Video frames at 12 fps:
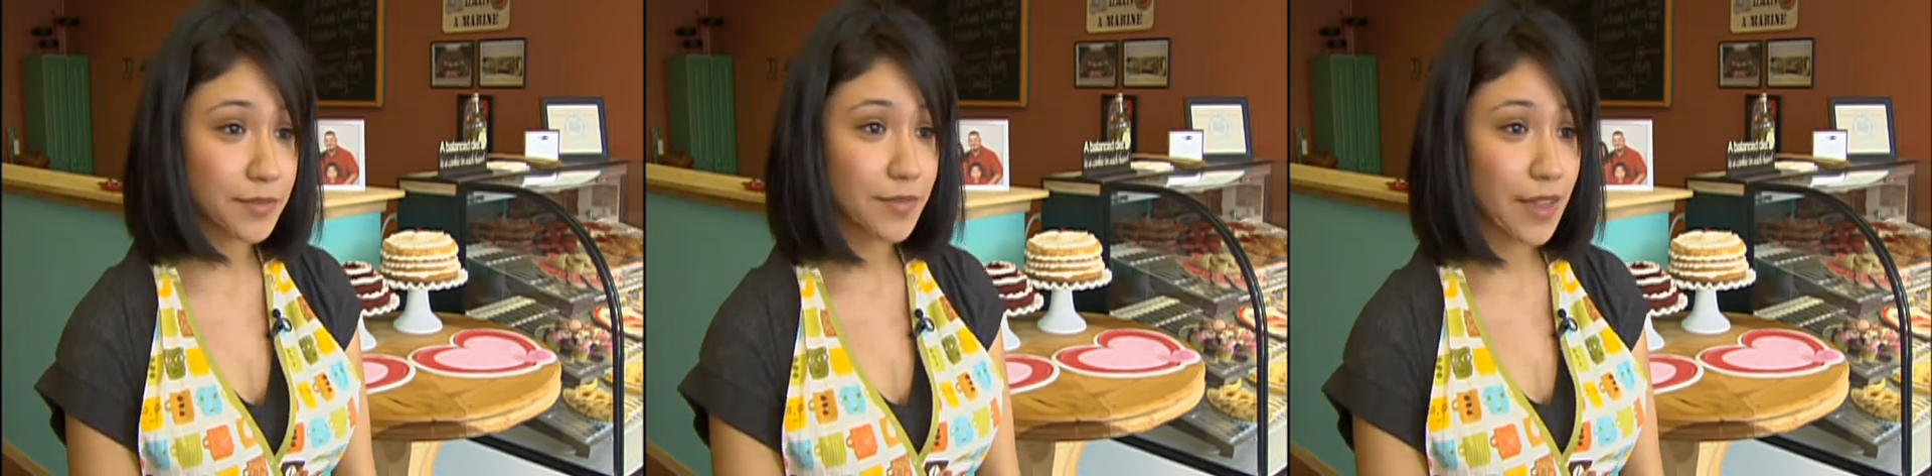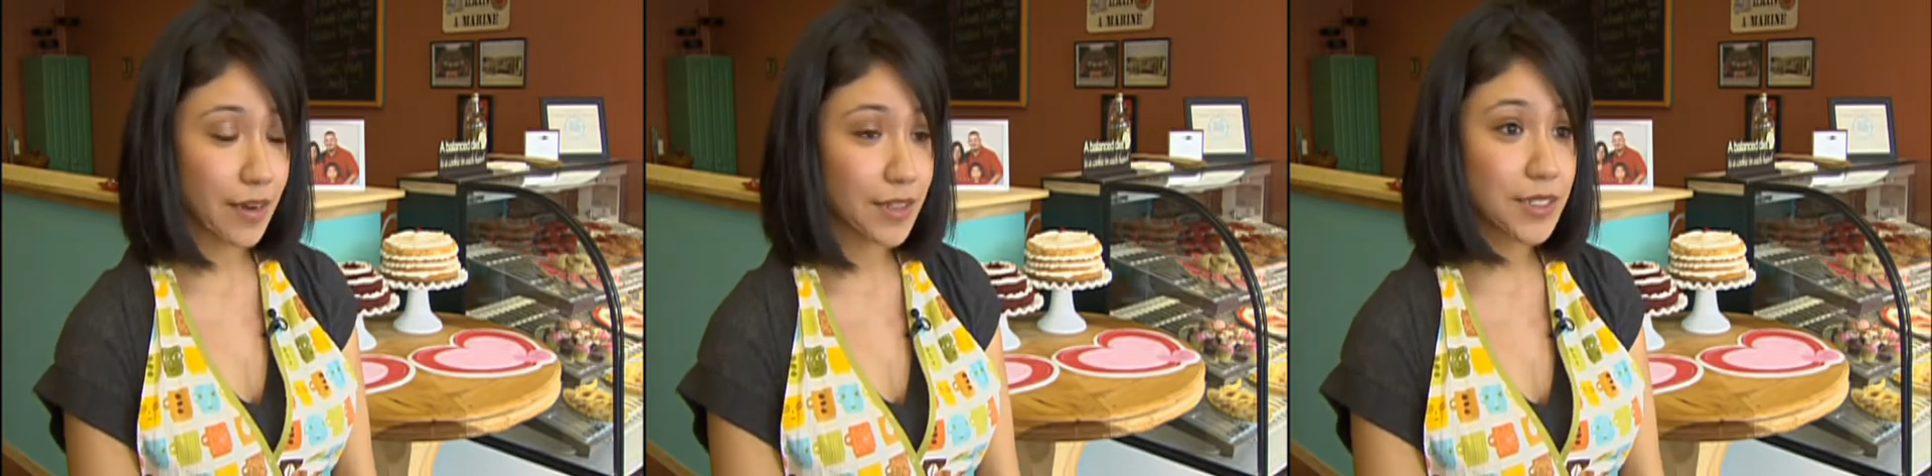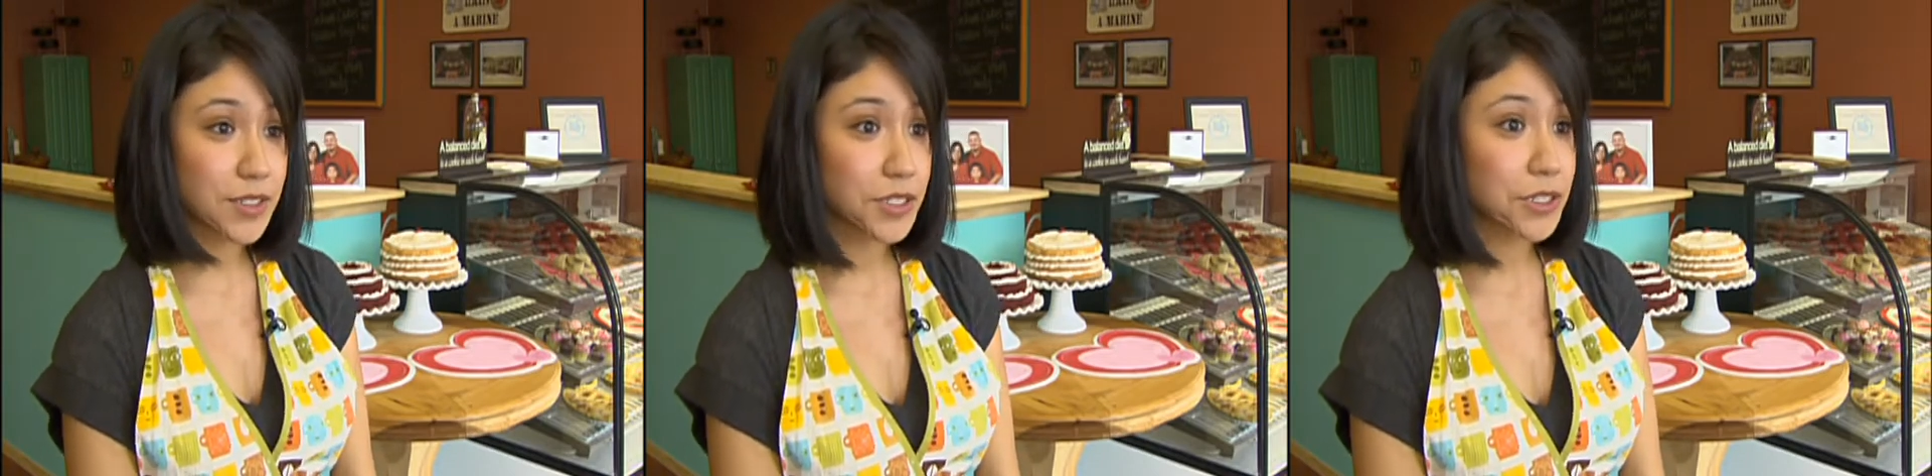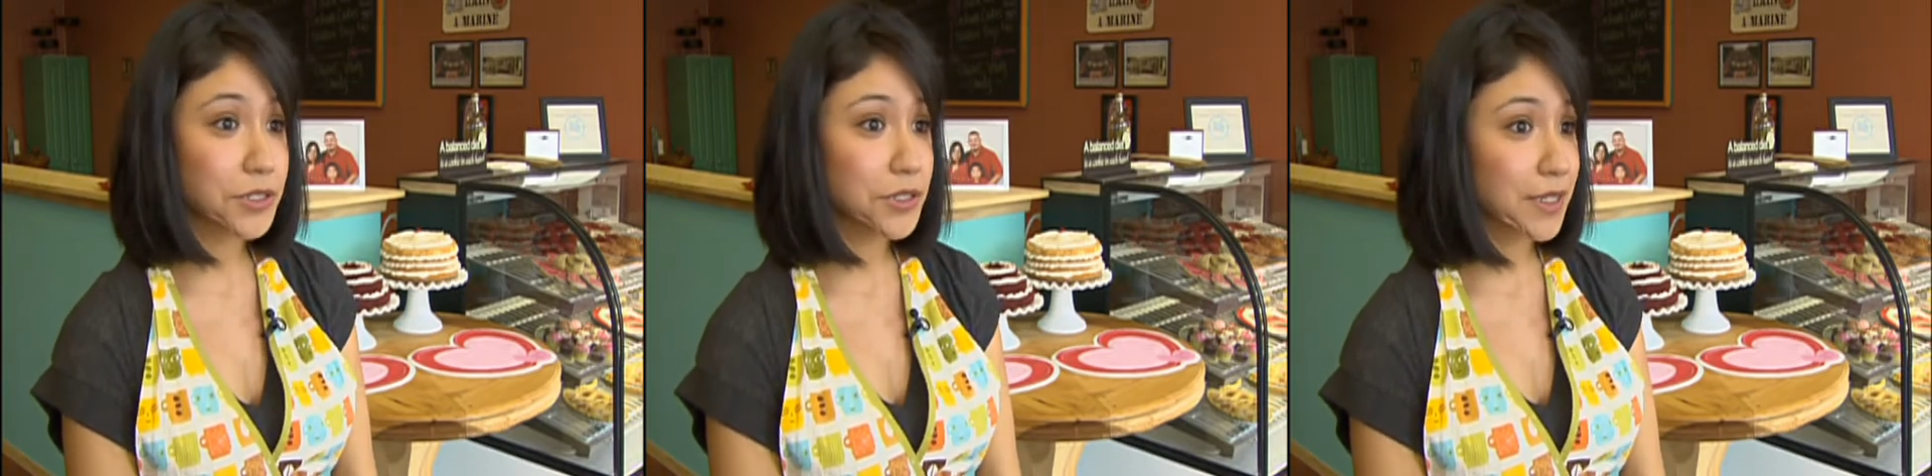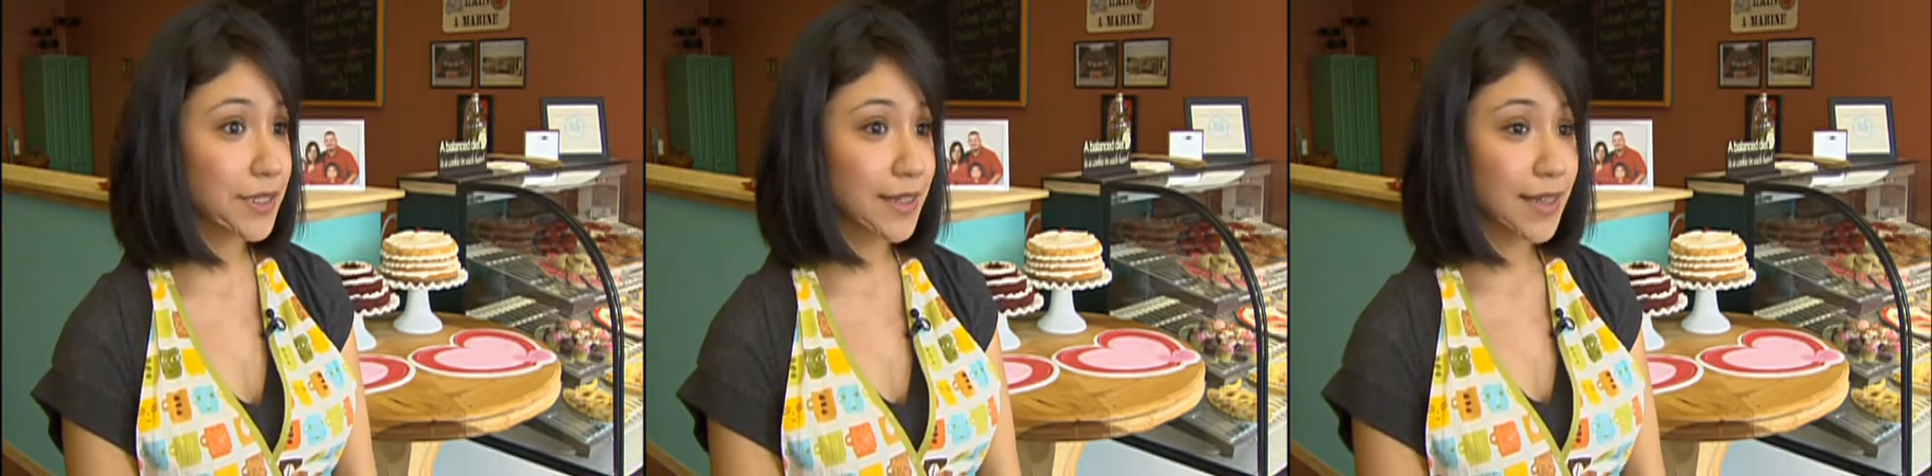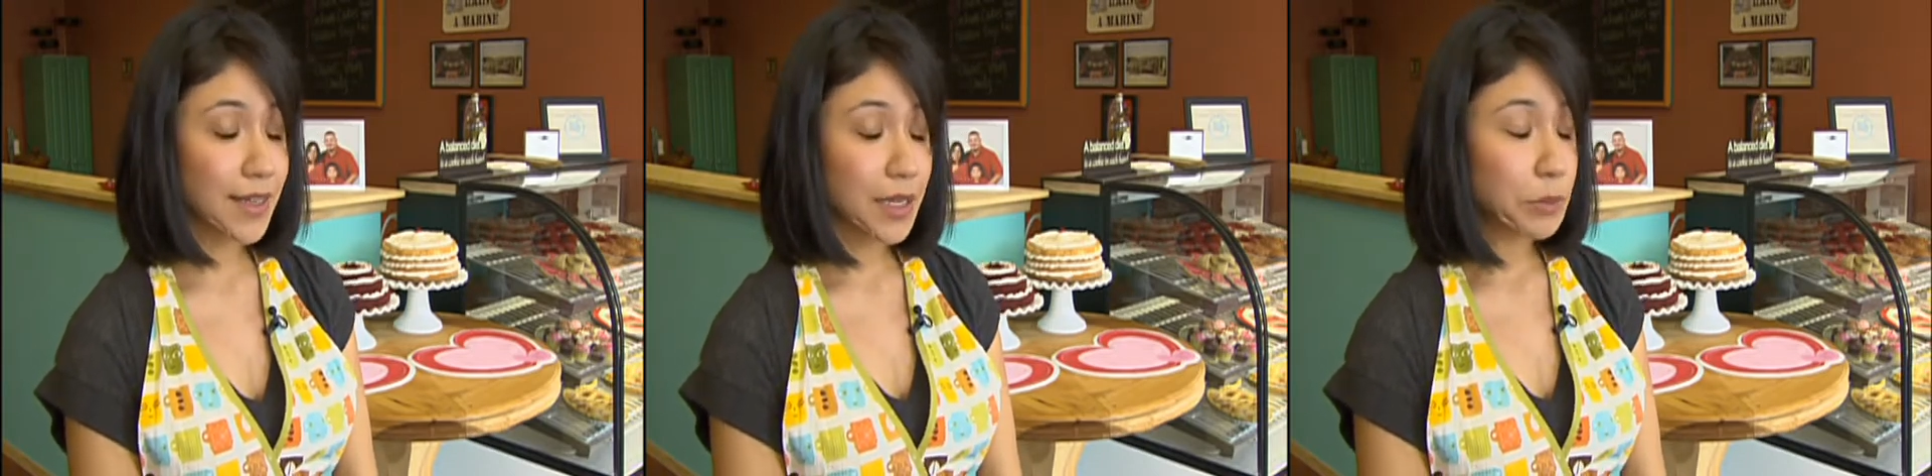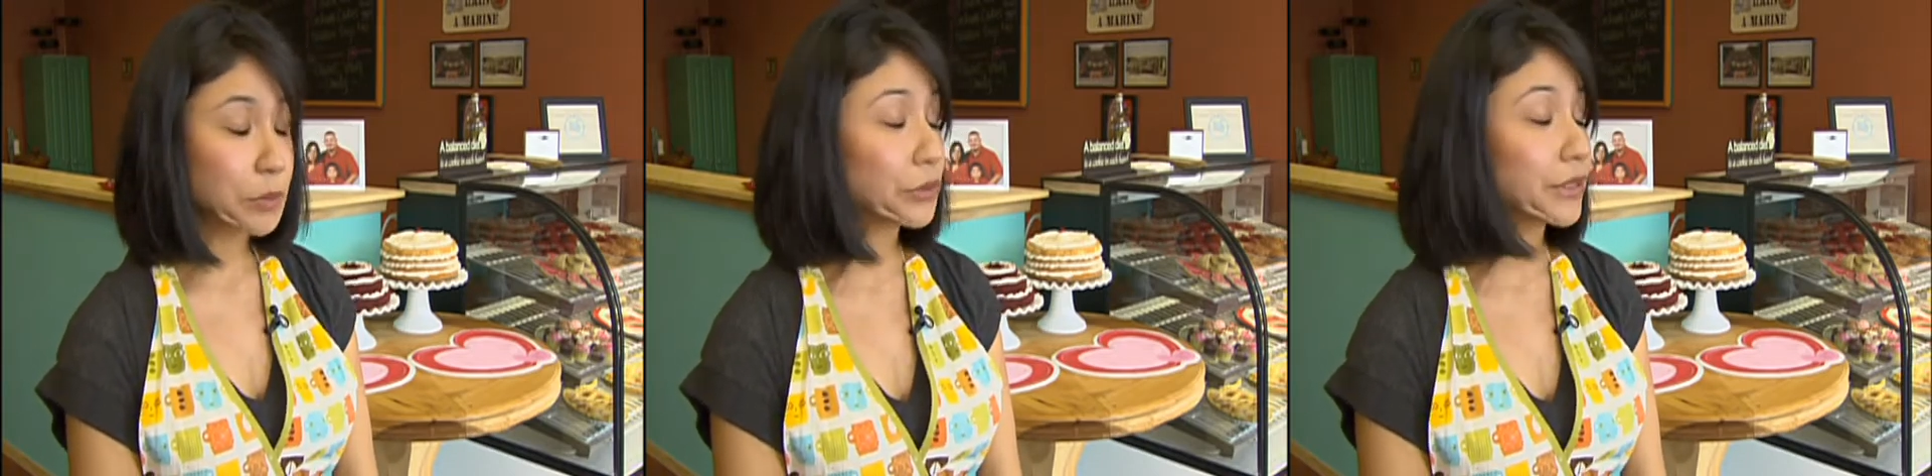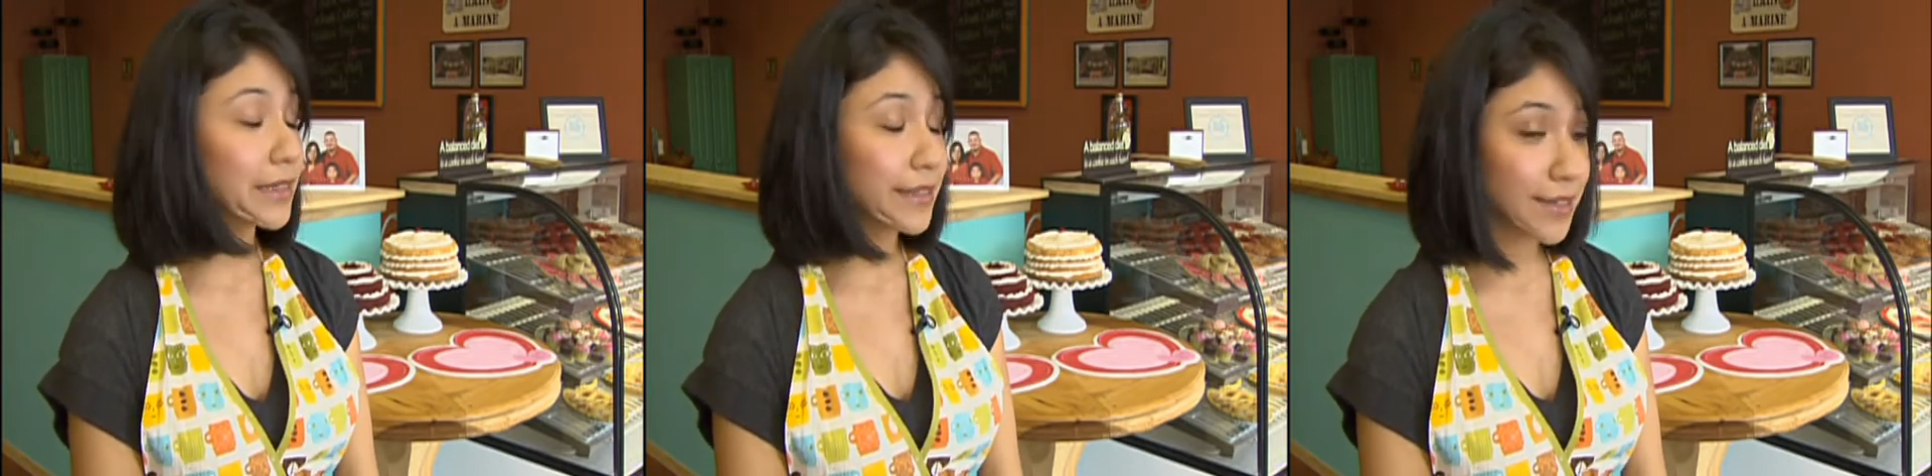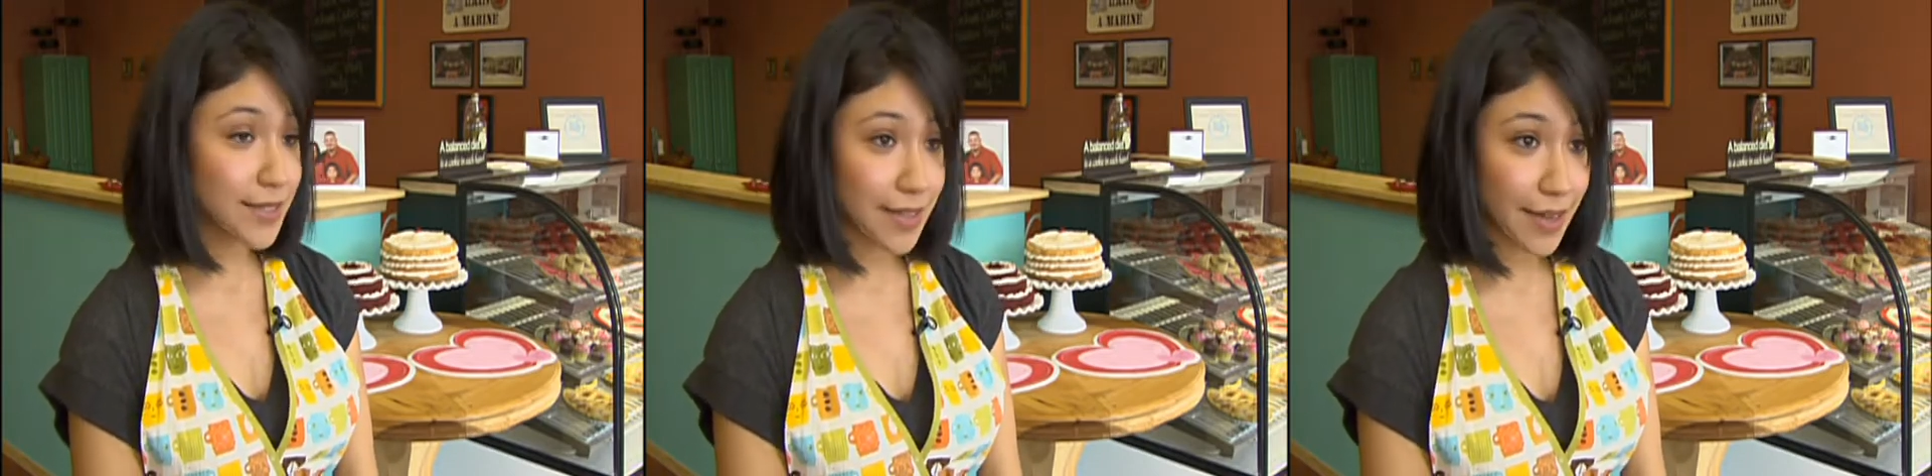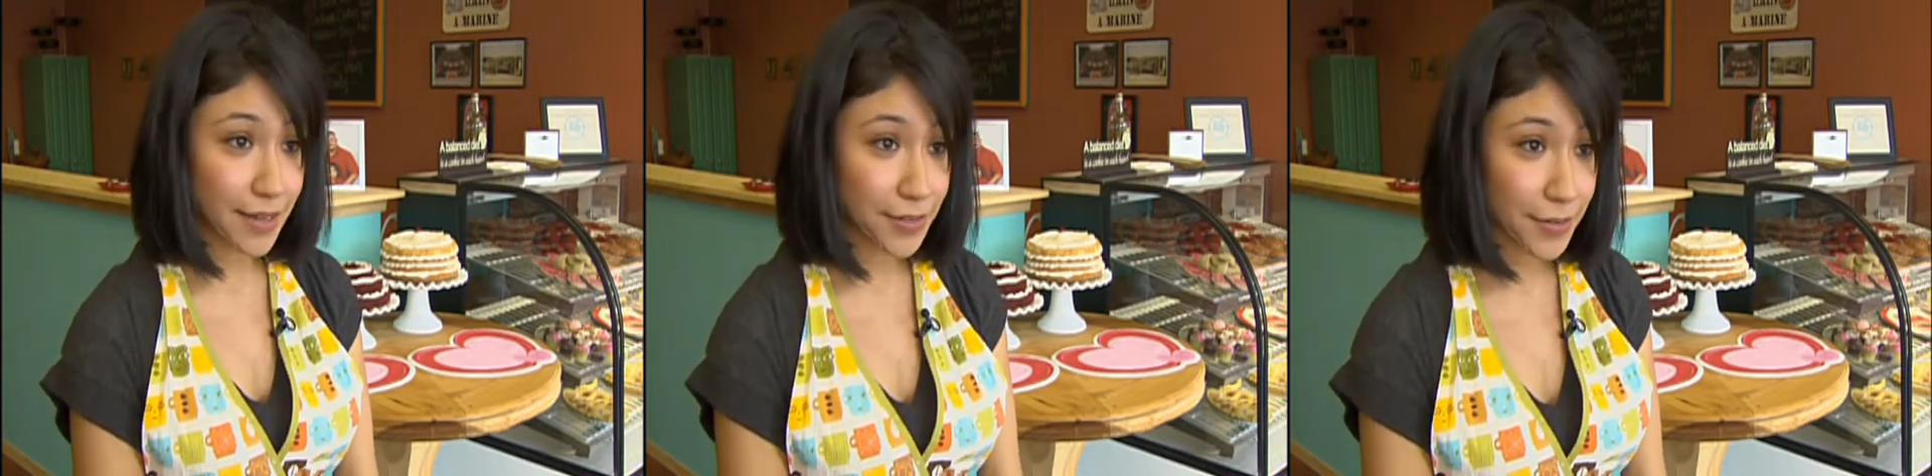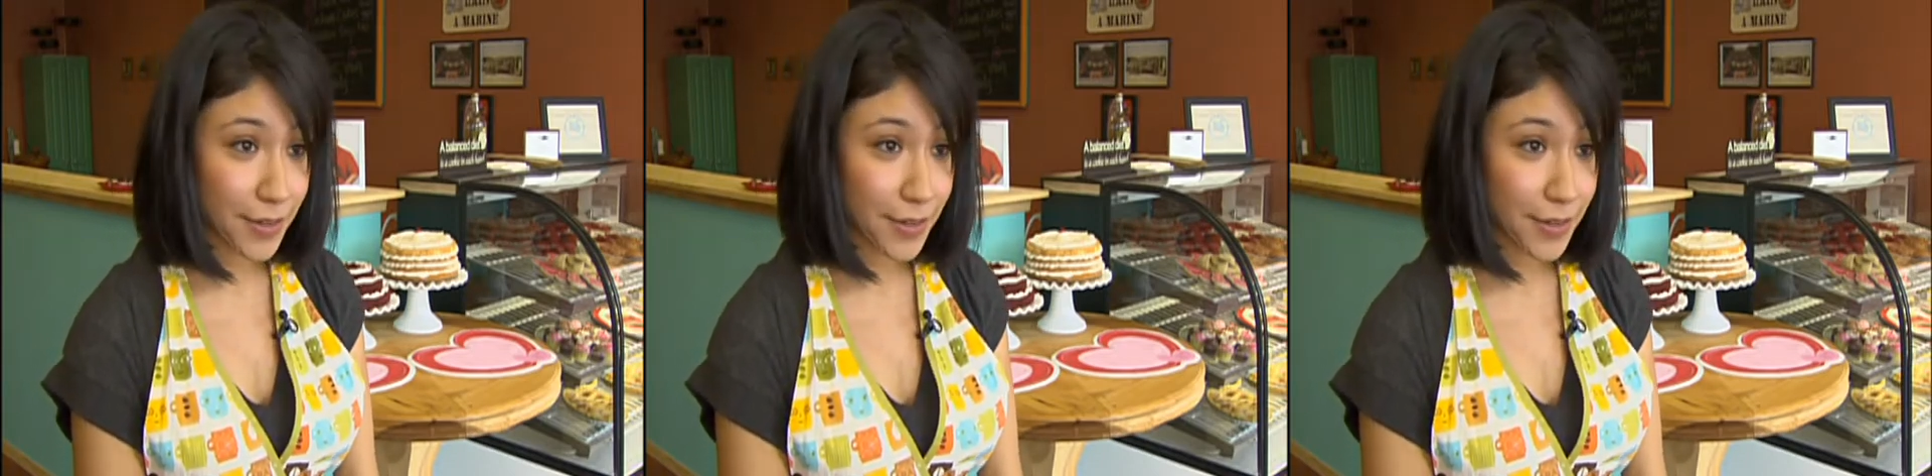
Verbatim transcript: Heritage District. I'm really excited for